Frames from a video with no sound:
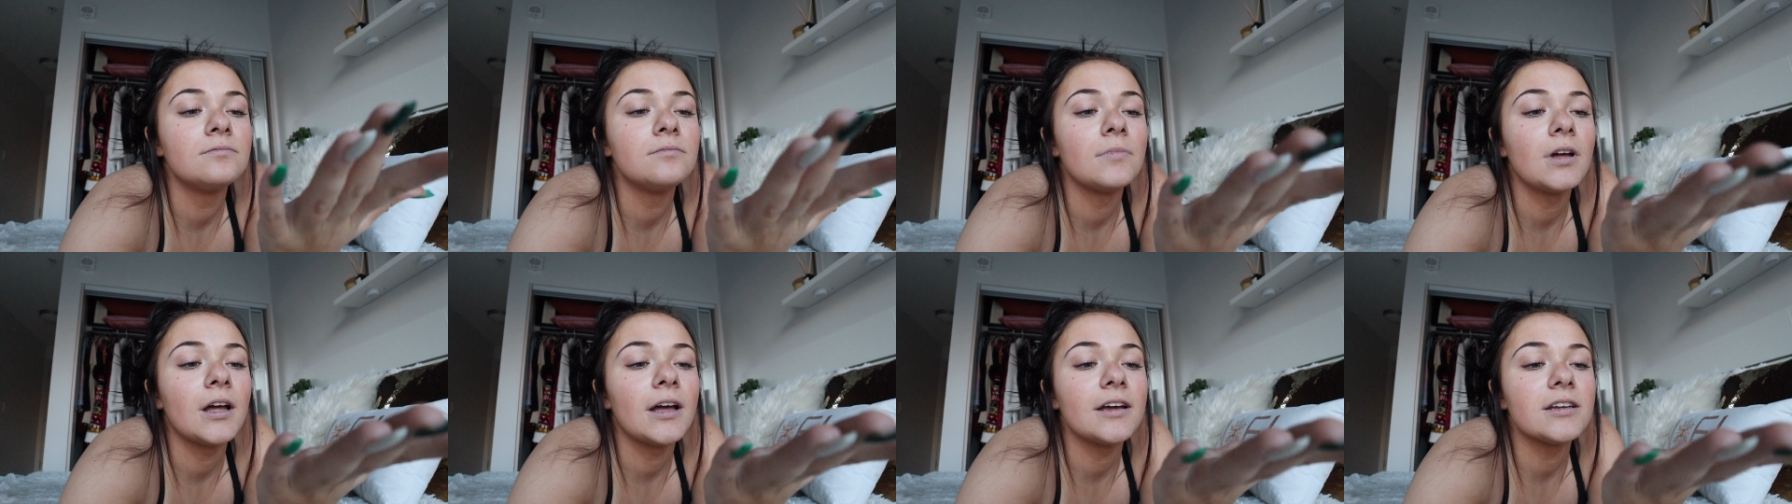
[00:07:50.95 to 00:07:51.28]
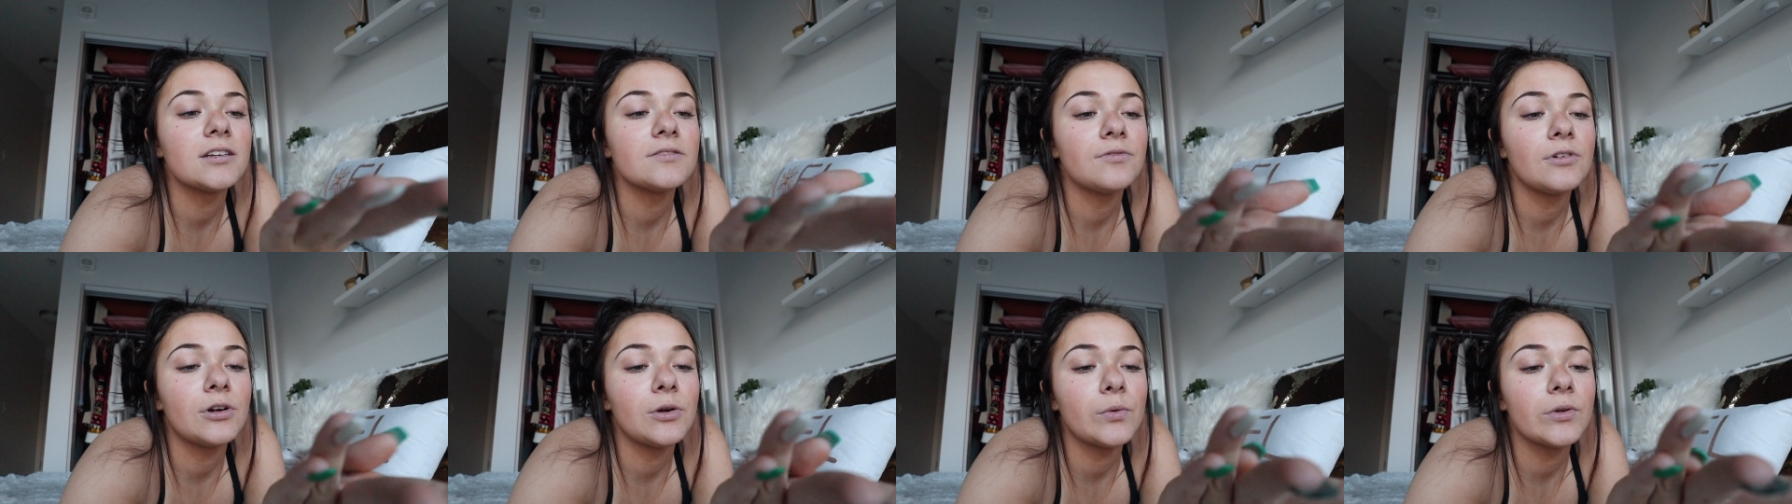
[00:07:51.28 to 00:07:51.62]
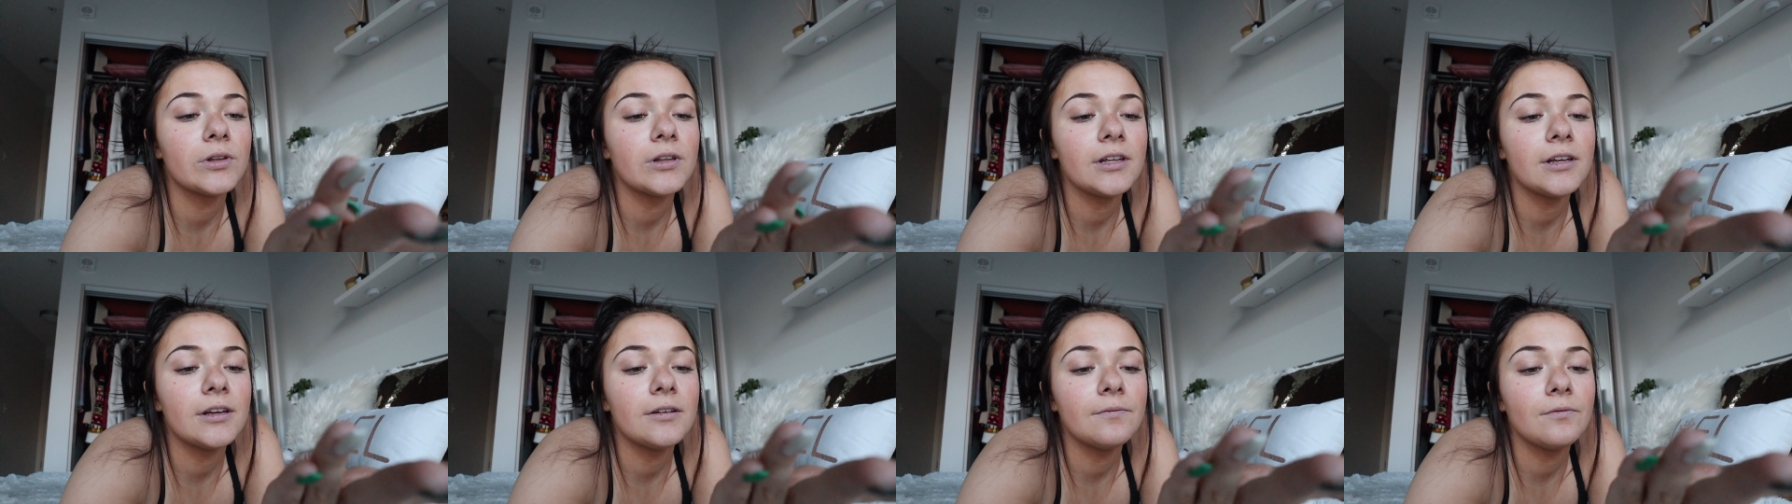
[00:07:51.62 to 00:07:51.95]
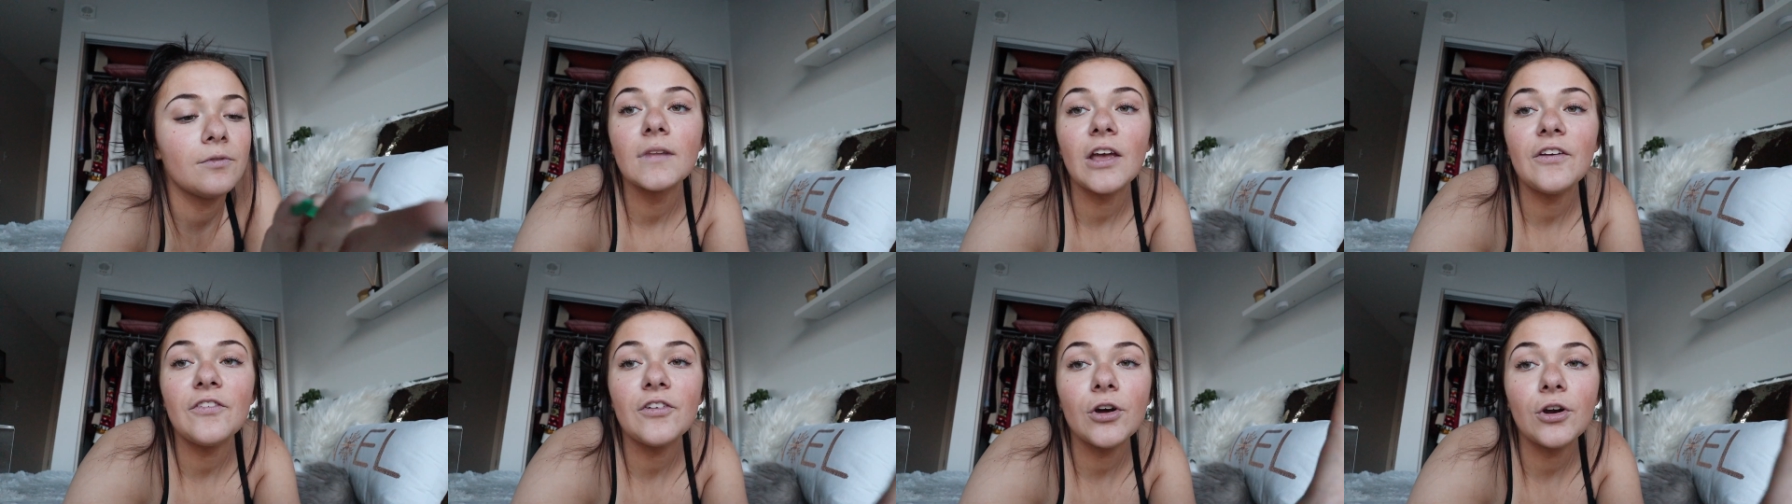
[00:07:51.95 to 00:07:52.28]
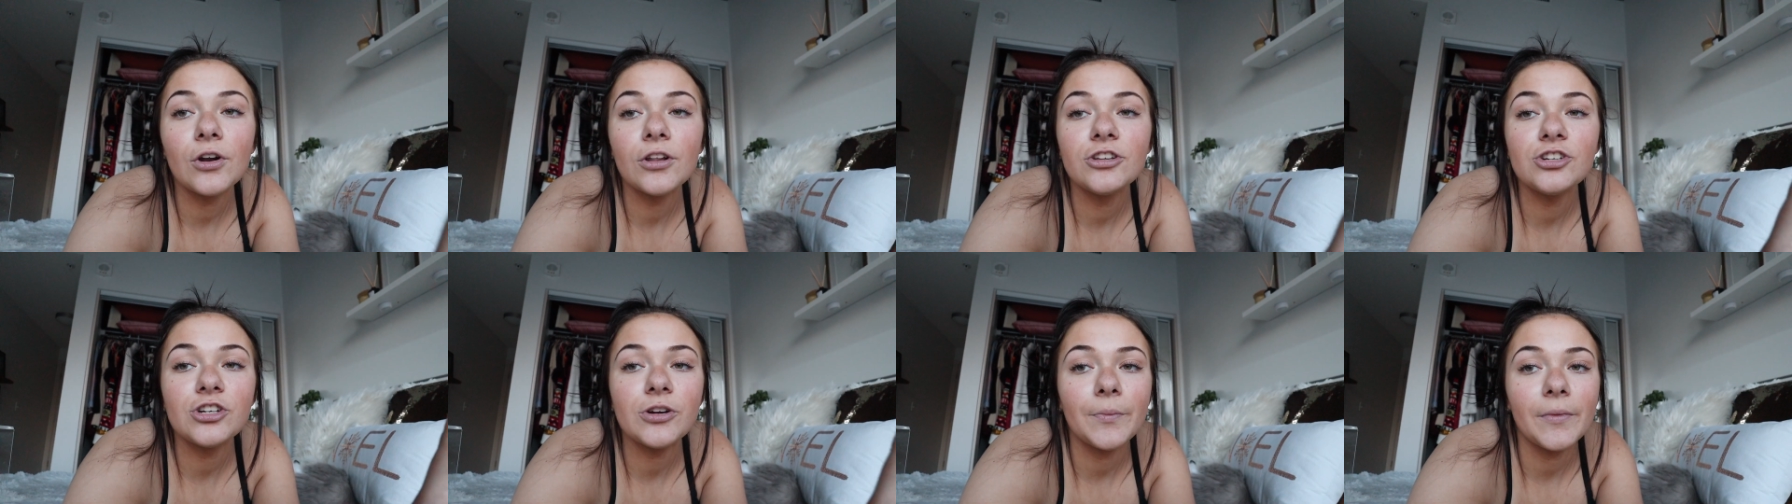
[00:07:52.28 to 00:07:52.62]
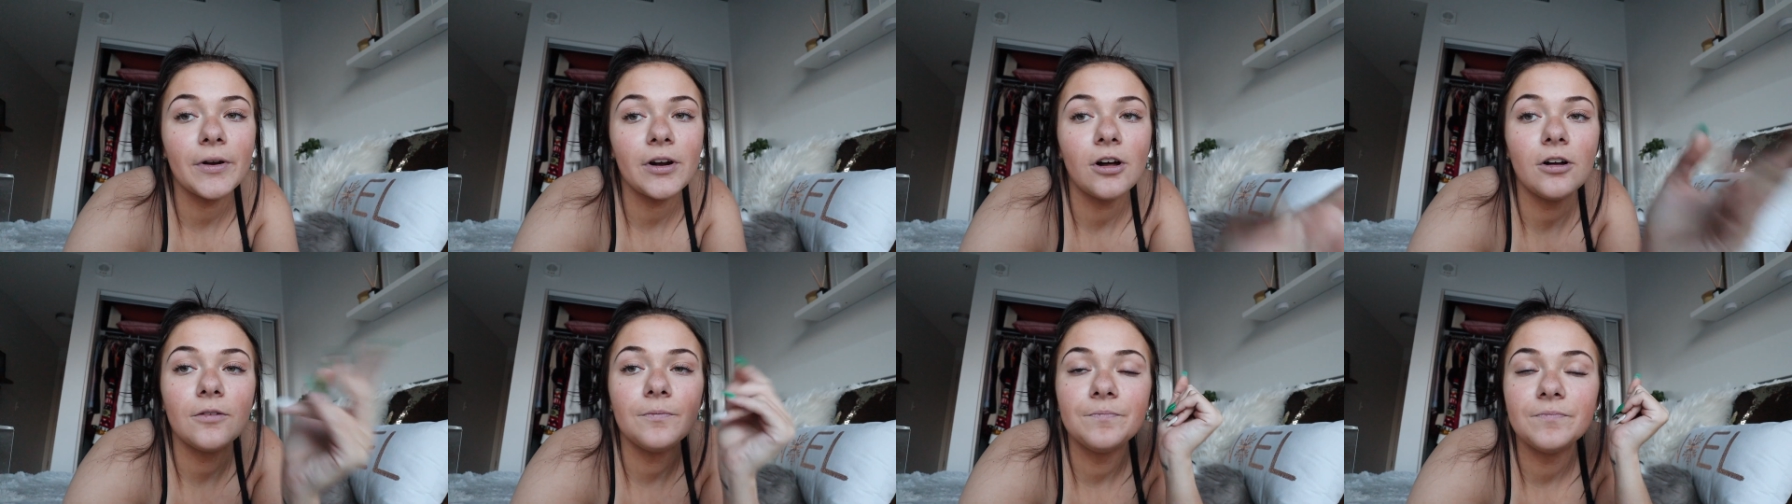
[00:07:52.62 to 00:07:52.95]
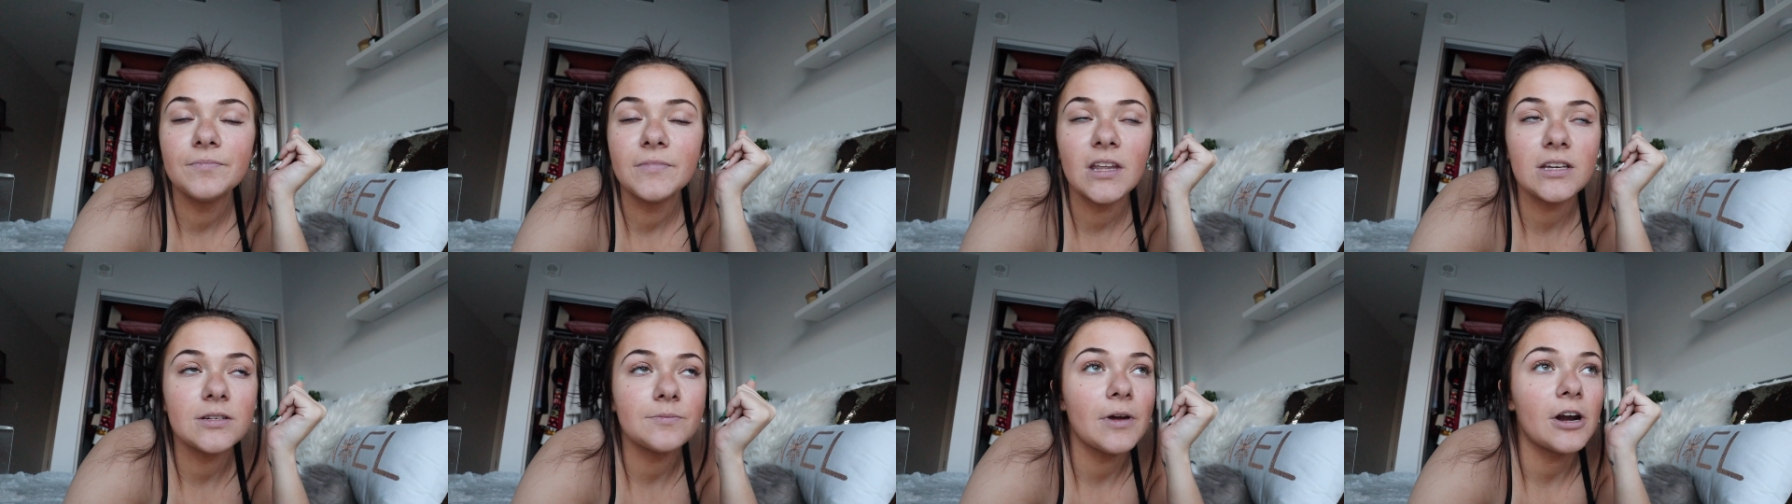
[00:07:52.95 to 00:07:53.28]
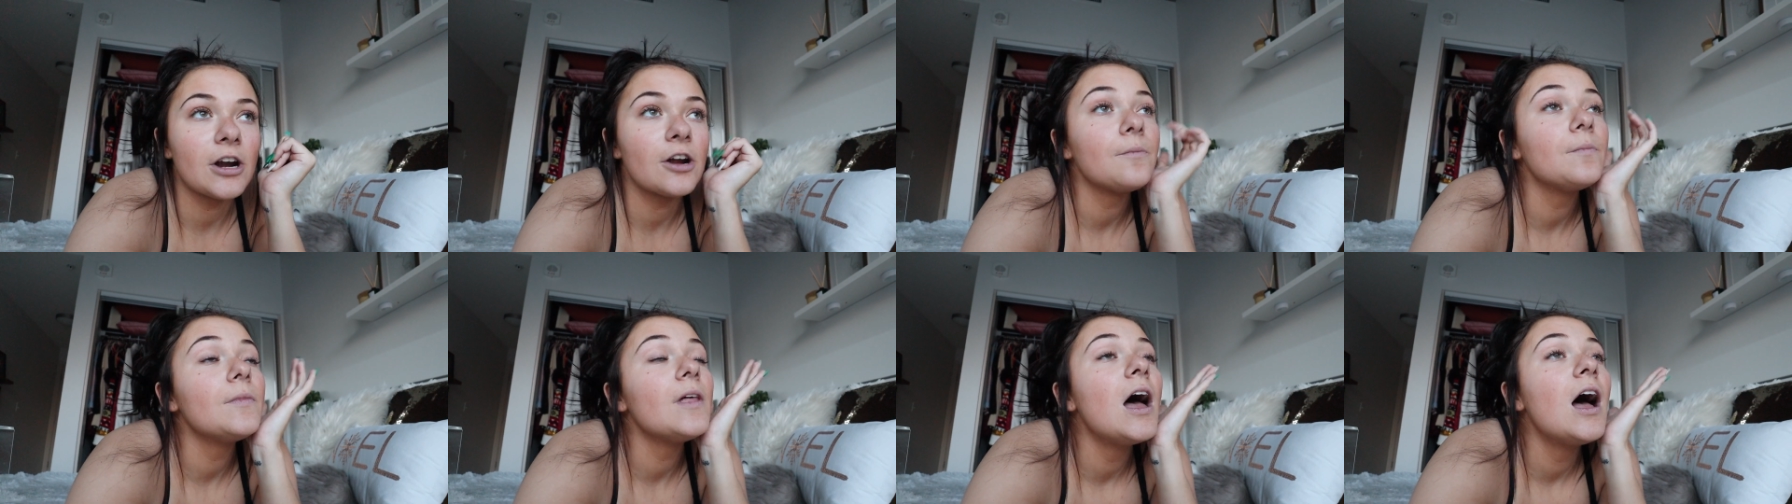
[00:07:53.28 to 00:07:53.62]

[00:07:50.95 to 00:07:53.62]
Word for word: I guess frequently. If you go to the gym at all, doesn't matter.